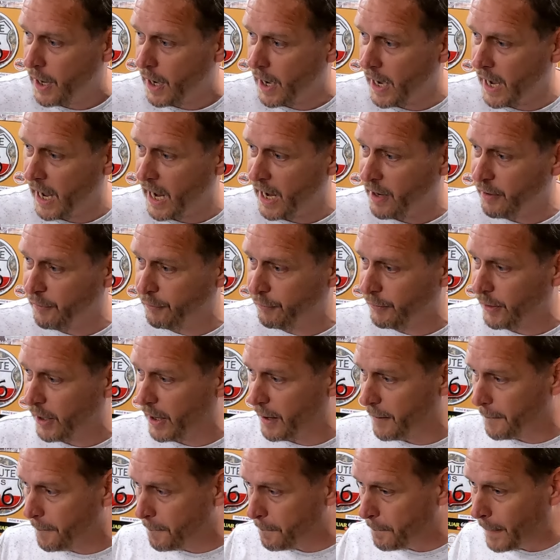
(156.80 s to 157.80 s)
I have
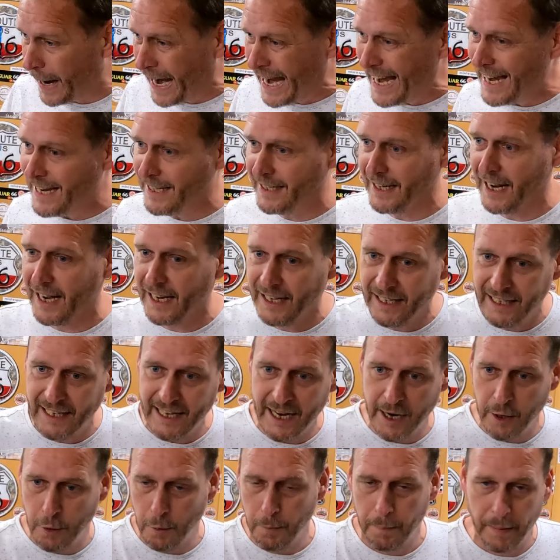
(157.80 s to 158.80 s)
made a
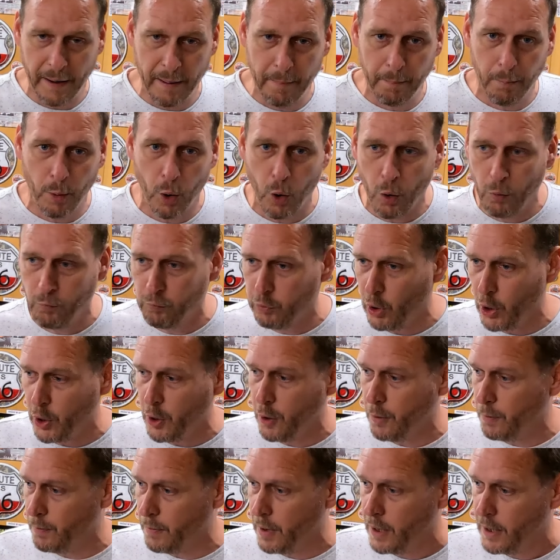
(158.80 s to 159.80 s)
little bit more
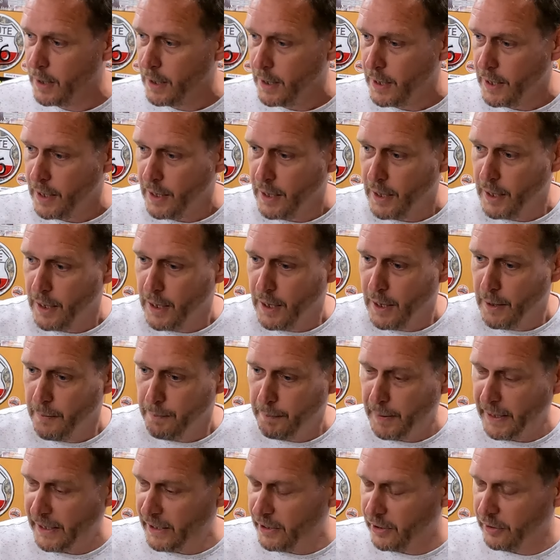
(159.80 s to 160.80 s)
room
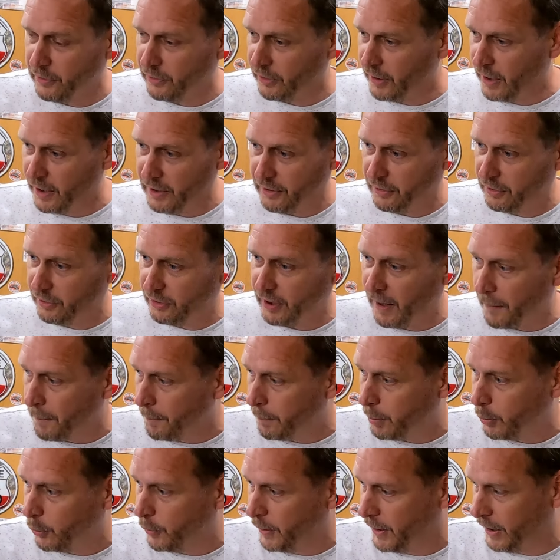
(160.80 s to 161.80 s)
because at
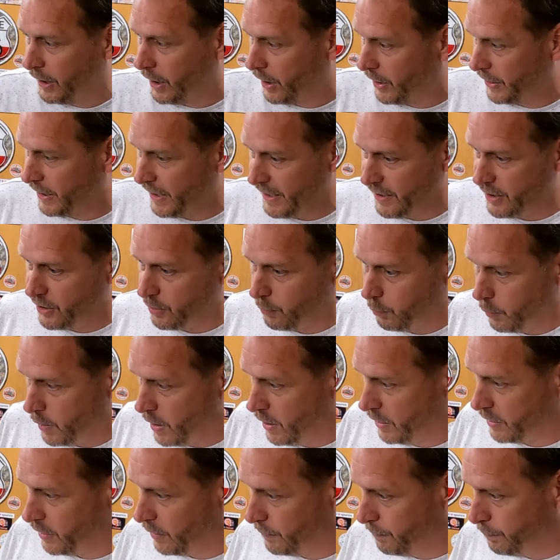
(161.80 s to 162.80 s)
some point I need to
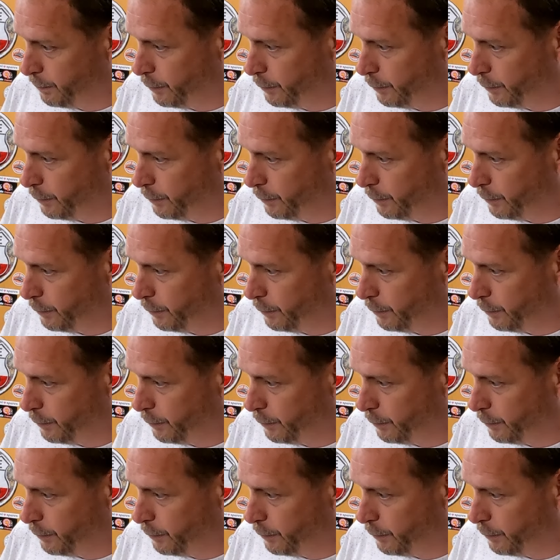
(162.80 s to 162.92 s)
work on